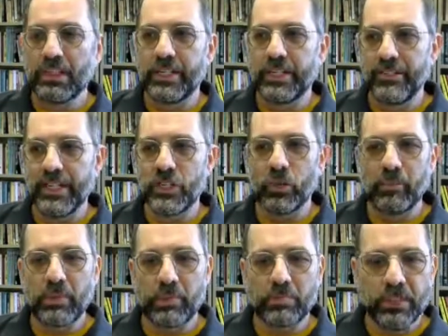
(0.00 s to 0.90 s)

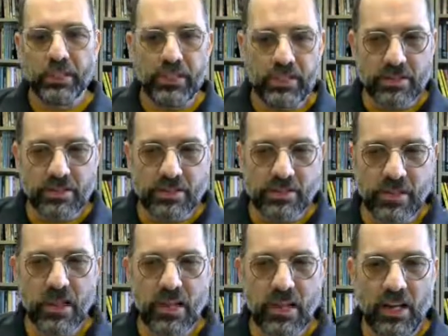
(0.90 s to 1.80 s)
individually, but please
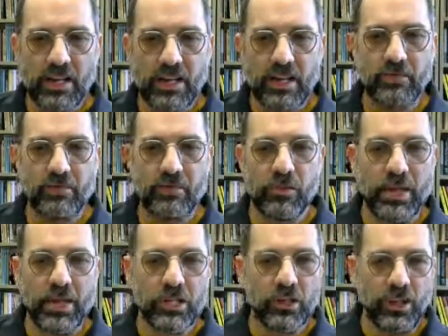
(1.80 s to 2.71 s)
see the contact
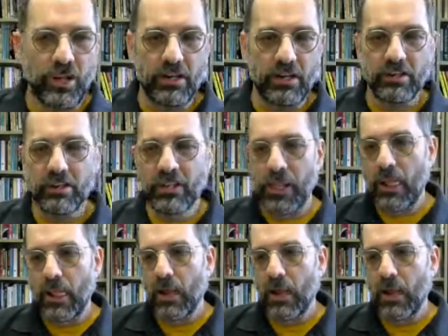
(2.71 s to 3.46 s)
information here.